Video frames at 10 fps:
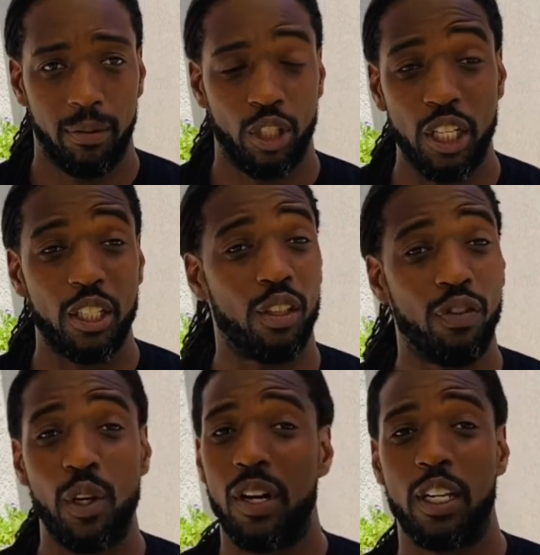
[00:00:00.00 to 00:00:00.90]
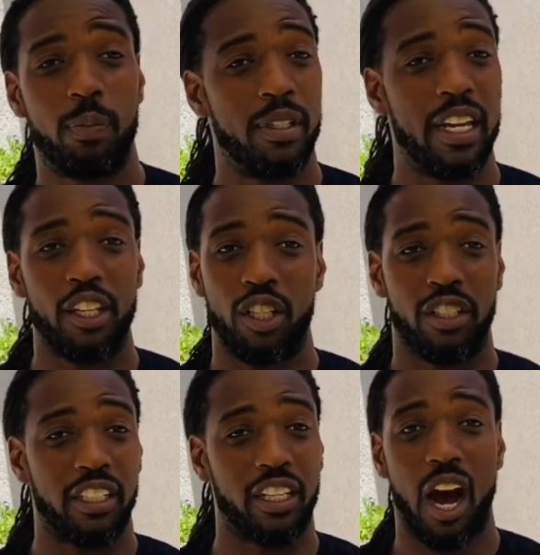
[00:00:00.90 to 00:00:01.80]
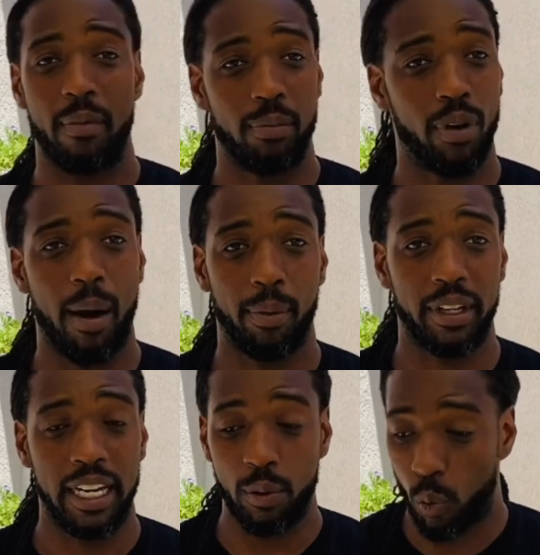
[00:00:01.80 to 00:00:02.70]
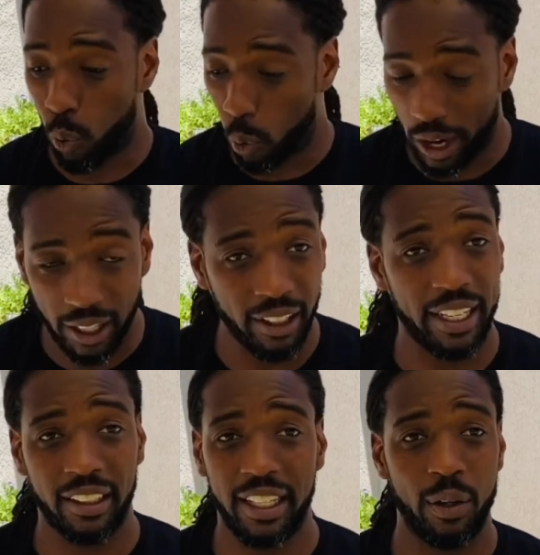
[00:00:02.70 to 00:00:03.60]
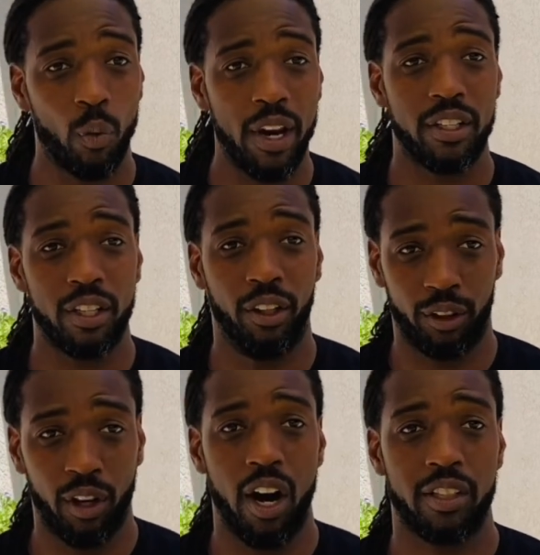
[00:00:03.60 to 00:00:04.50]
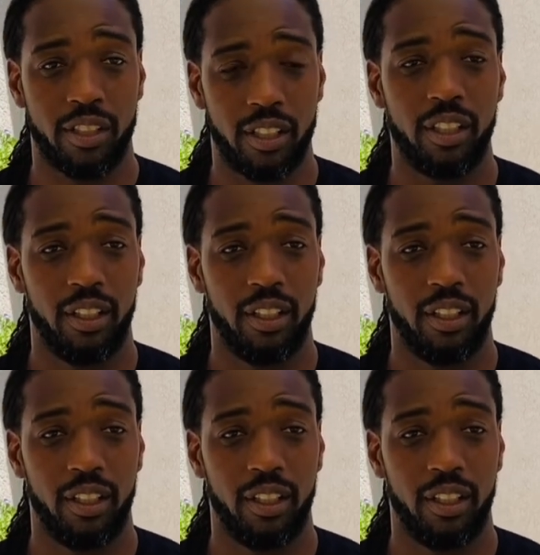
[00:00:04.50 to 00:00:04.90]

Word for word: Jesus viewed his possessions as common property. He willingly went to the cross